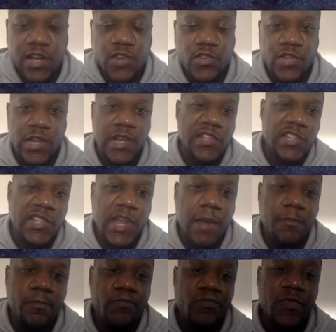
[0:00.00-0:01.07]
100X
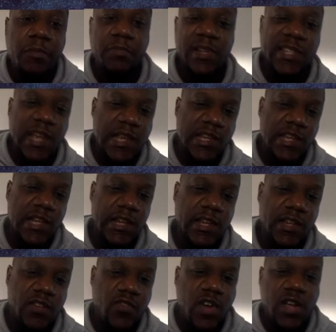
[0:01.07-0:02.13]
gem
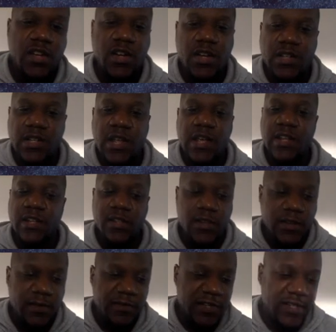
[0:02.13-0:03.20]
potentially. All right, guys.
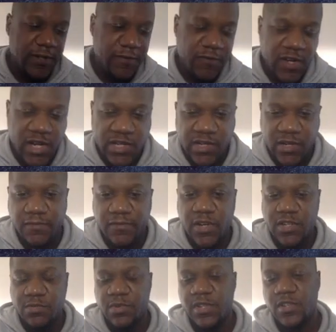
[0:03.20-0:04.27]
None of this is financial
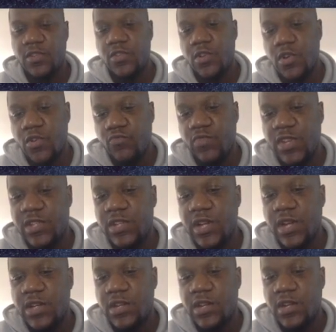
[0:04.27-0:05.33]
advice. Please do your own
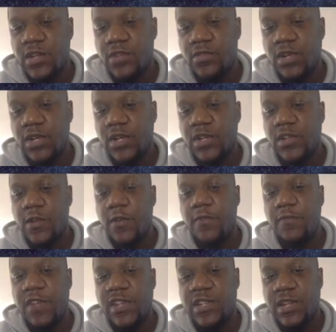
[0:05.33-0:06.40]
research. All right, guys. Don't
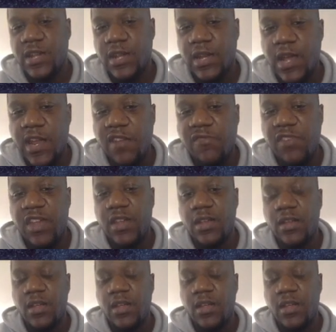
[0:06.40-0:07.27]
invest in anything